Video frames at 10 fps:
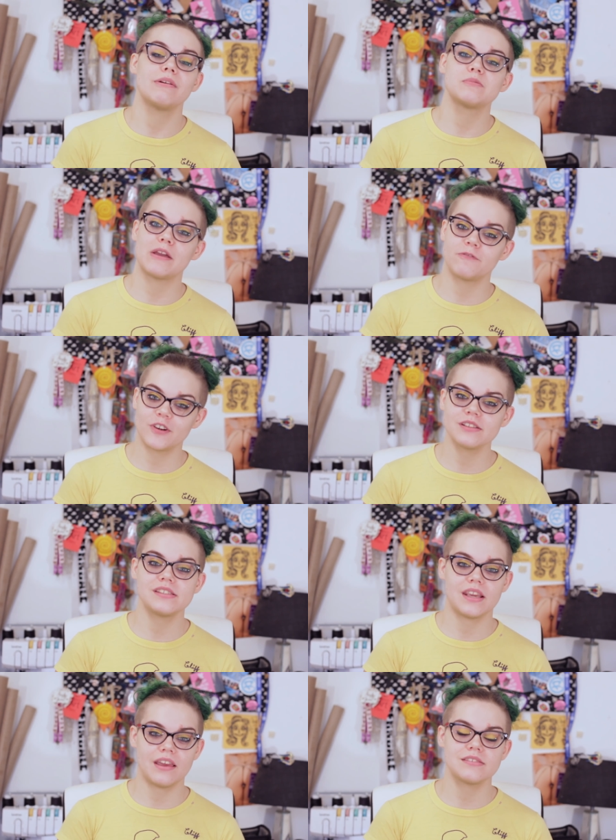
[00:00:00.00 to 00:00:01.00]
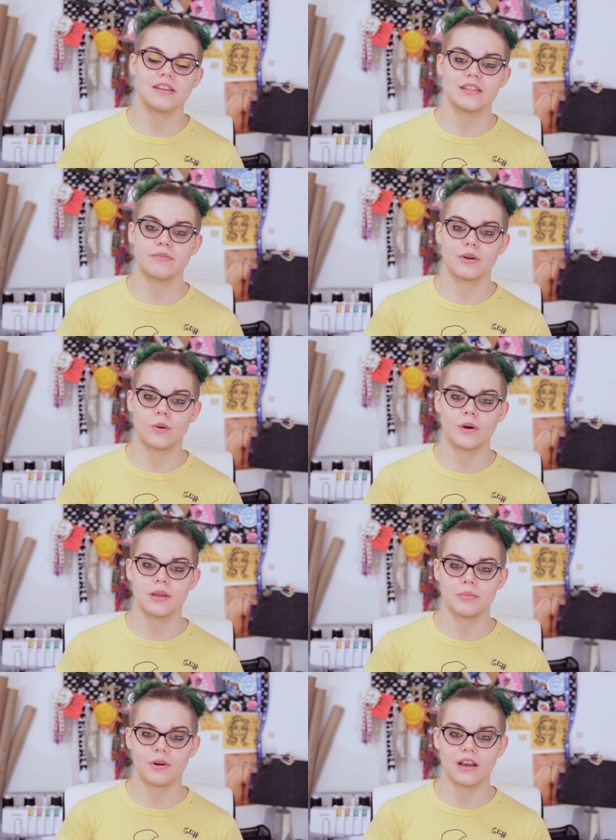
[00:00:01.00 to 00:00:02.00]
It was my first taste of the
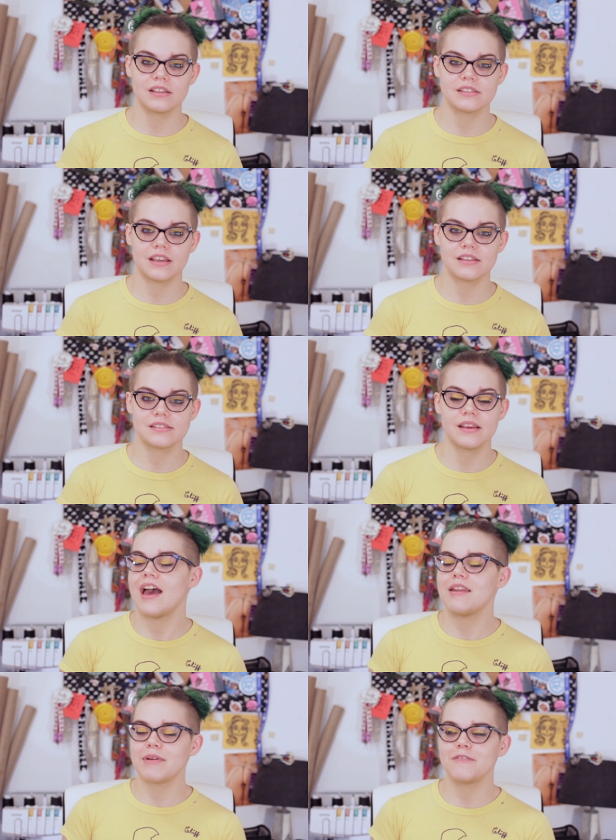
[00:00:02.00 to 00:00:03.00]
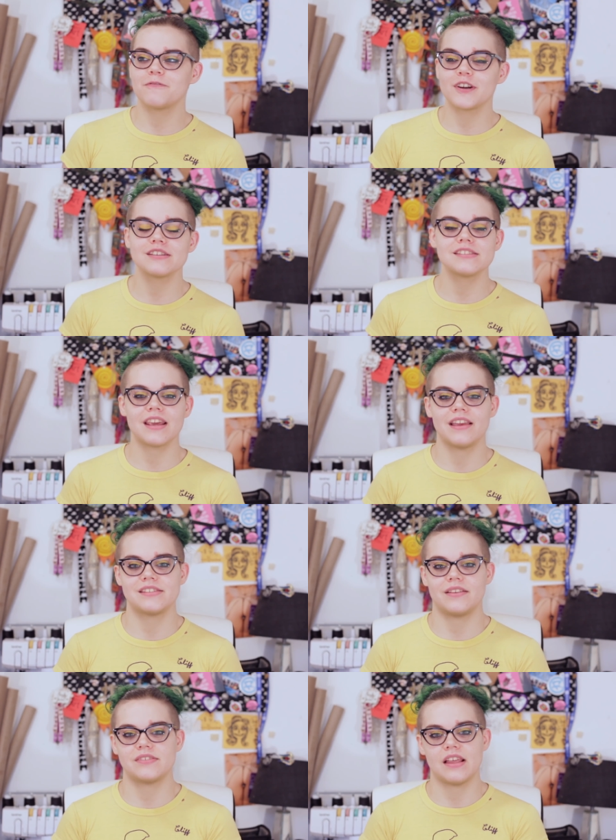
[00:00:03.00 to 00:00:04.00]
recording process and my first
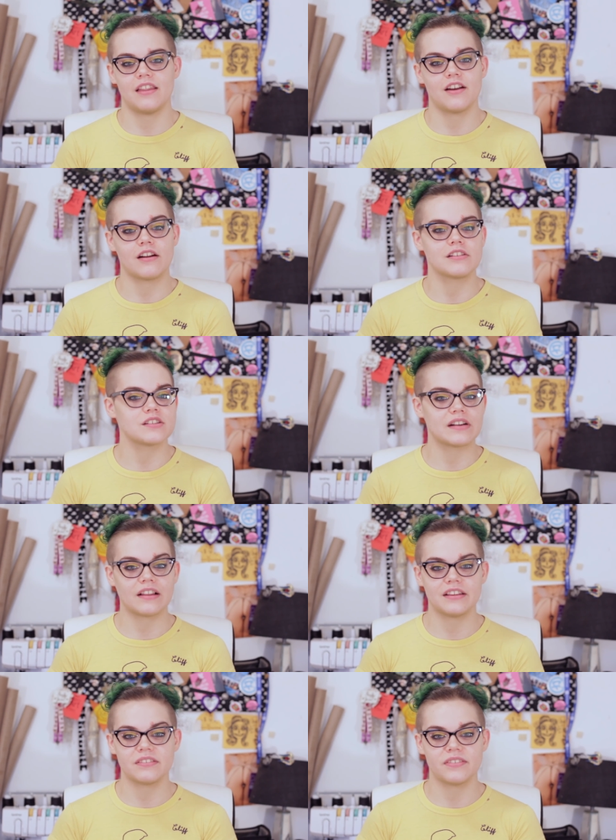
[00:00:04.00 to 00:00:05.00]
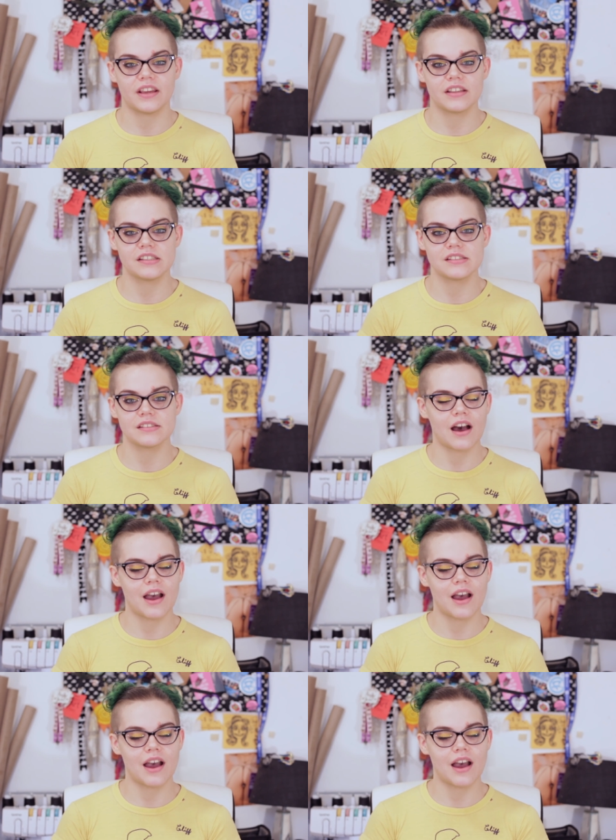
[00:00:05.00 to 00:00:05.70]
taste of selling art directly to fans.